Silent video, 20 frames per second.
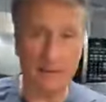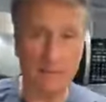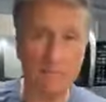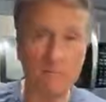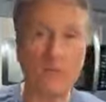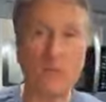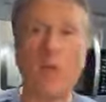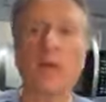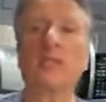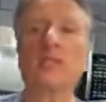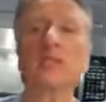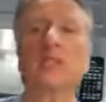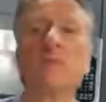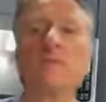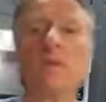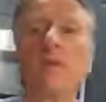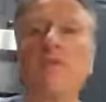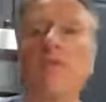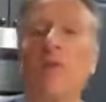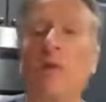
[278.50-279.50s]
it. This
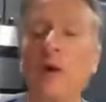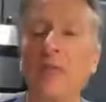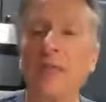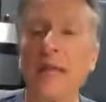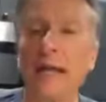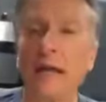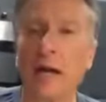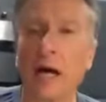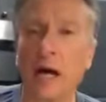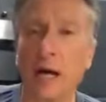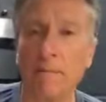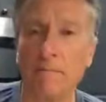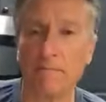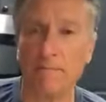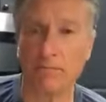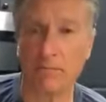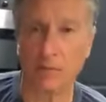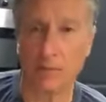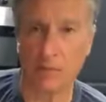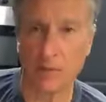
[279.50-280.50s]
is before they come.
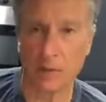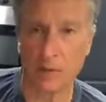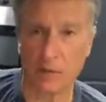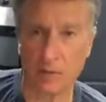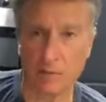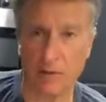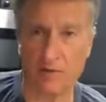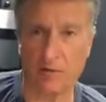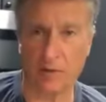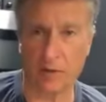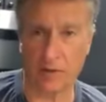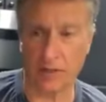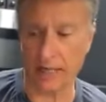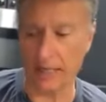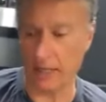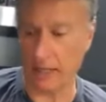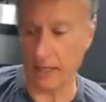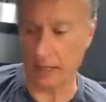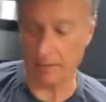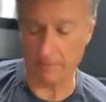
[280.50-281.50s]
This is before
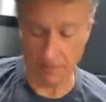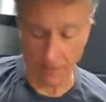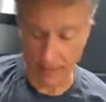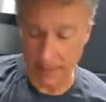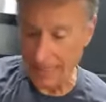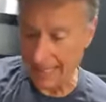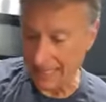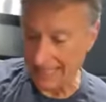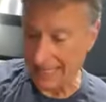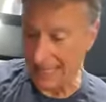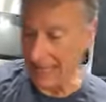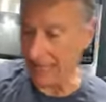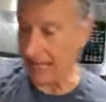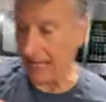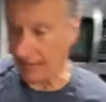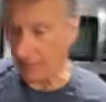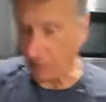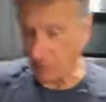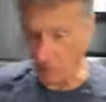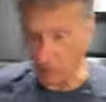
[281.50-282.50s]
they come. Now you
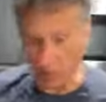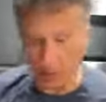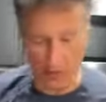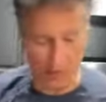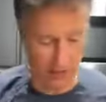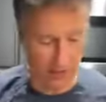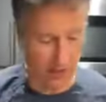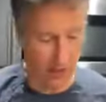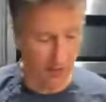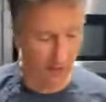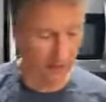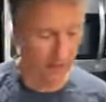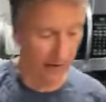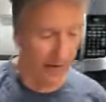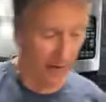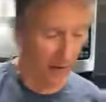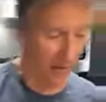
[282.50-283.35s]
have all this stuff